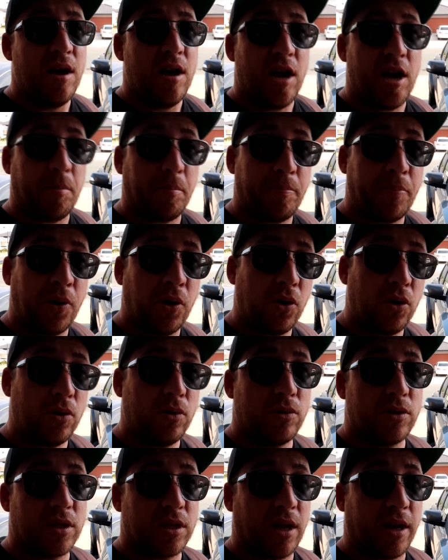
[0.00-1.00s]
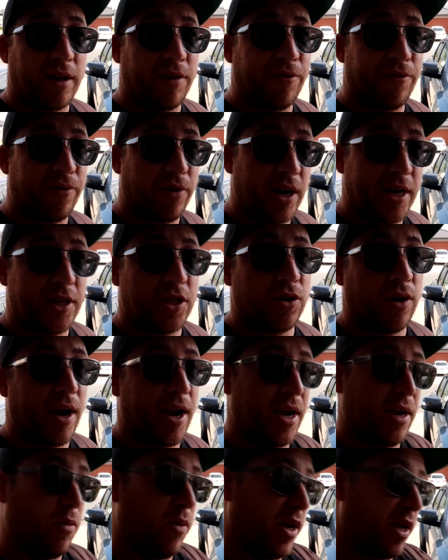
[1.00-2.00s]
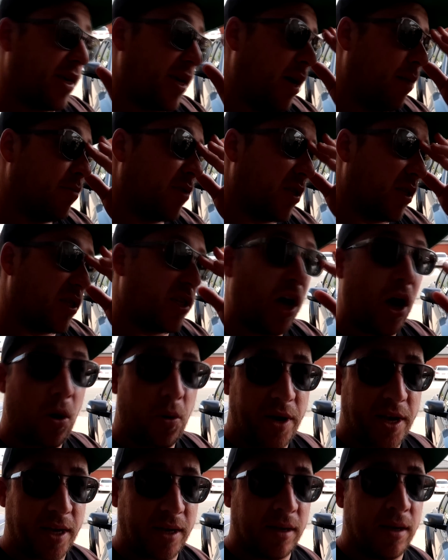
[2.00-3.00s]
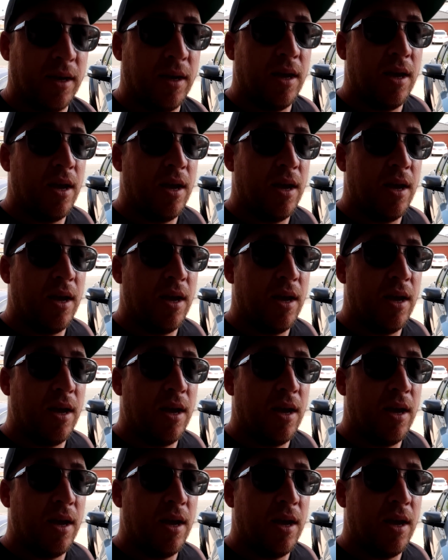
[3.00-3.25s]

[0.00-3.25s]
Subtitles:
It pulls like a freight train when it comes to towing.